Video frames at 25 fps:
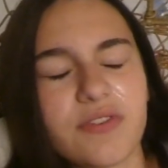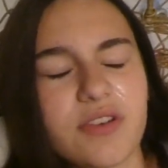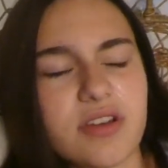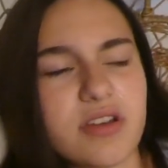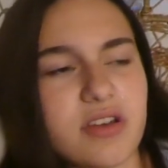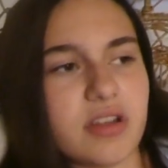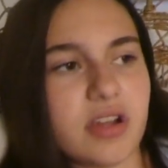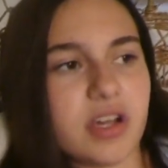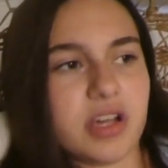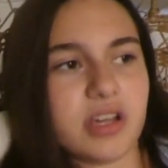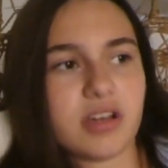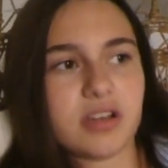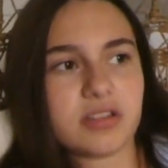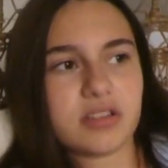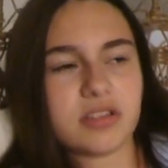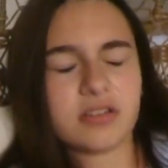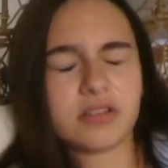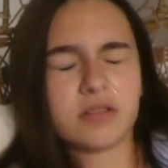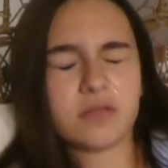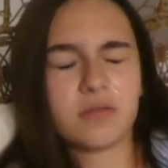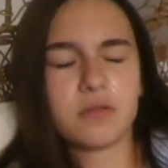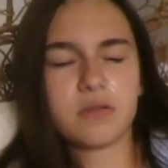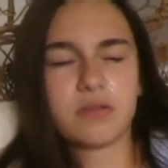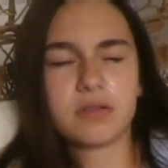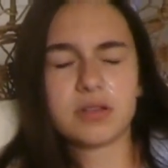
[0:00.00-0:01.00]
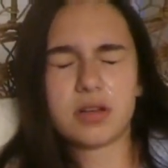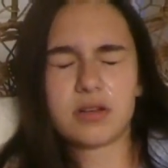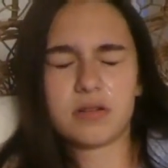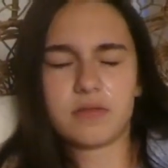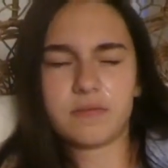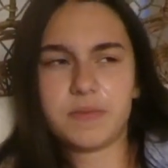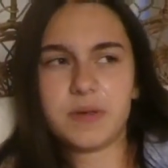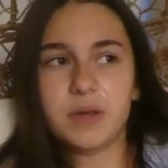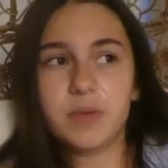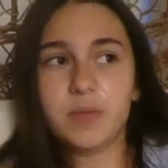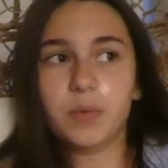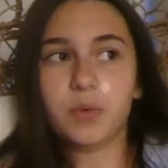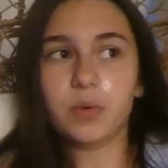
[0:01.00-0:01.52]
fun. I got to know a ton of
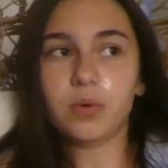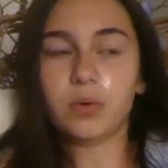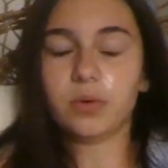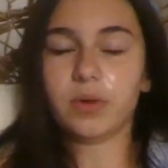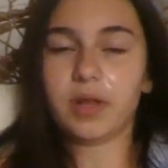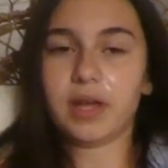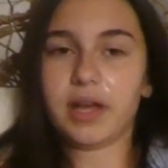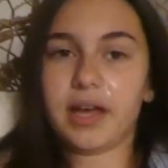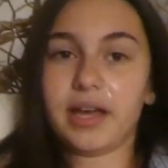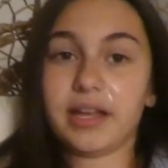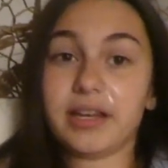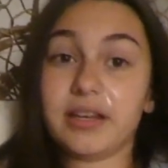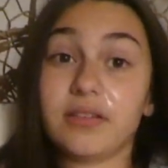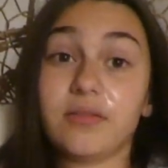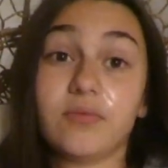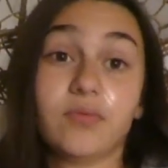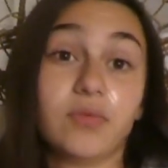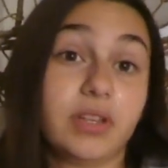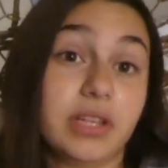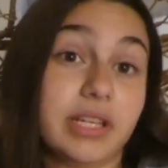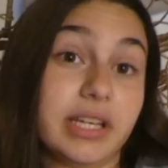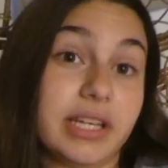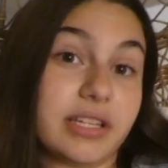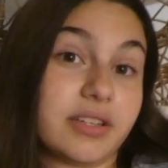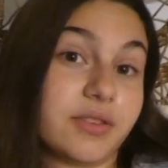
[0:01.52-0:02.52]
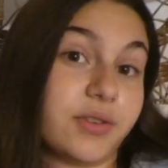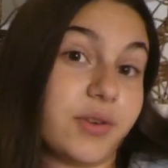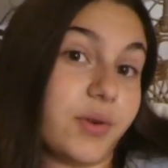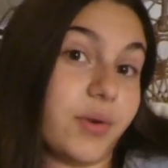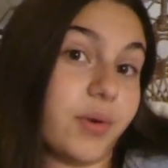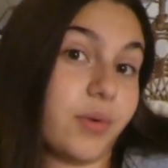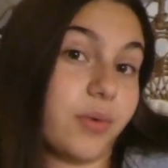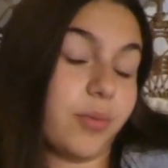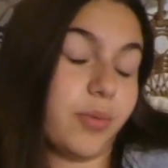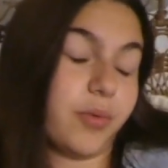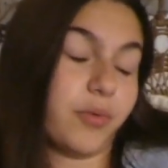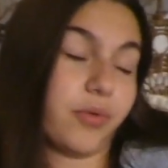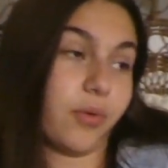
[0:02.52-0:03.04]
people that I didn't really get to
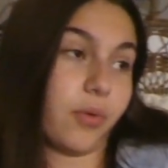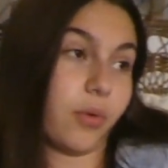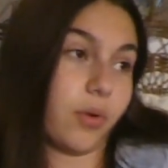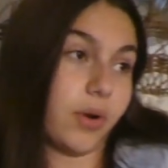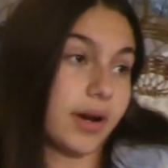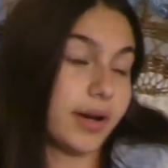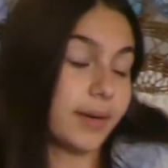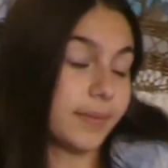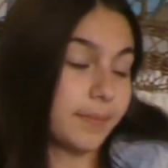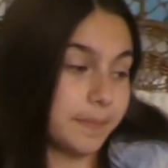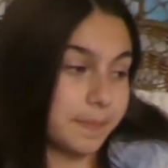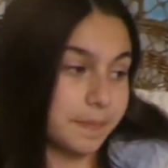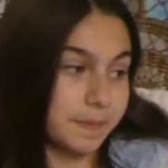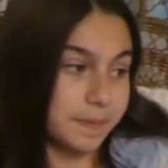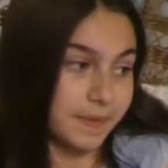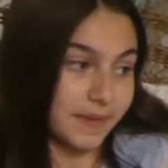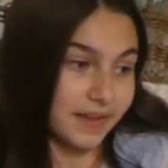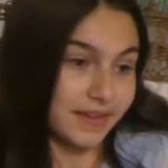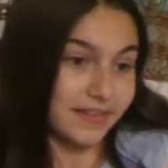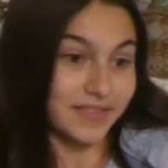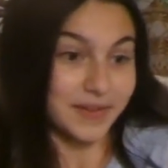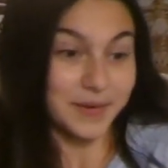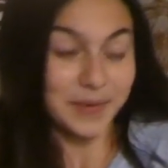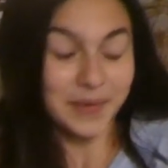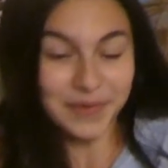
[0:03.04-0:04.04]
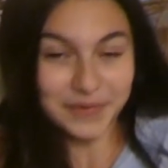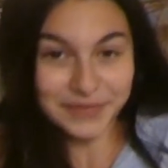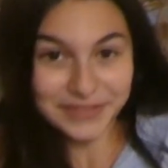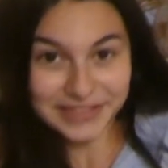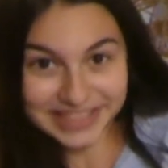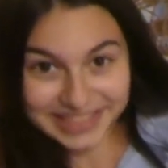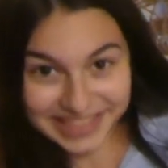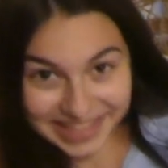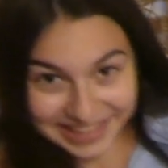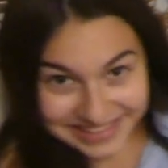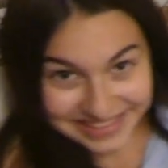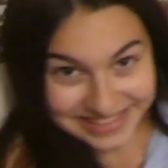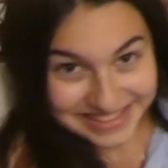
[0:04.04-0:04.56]
know before. They're all
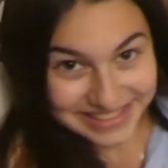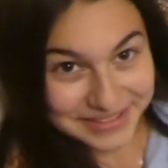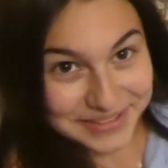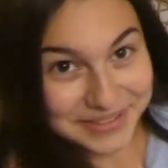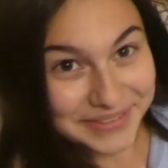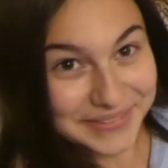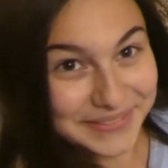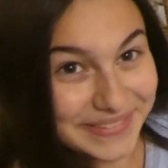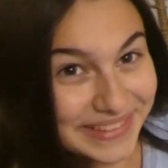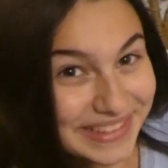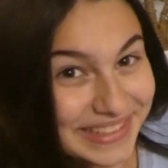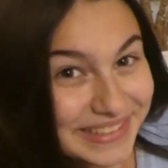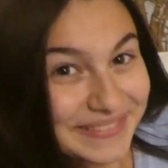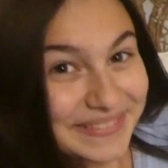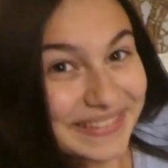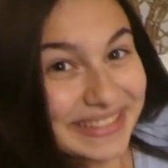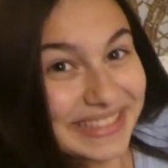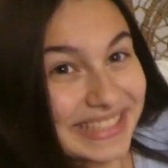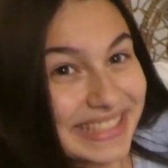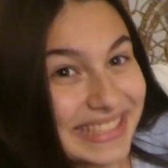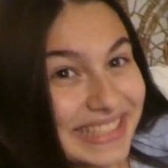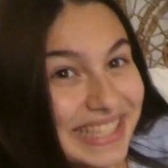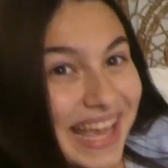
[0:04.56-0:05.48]
really nice. They're all really sweet.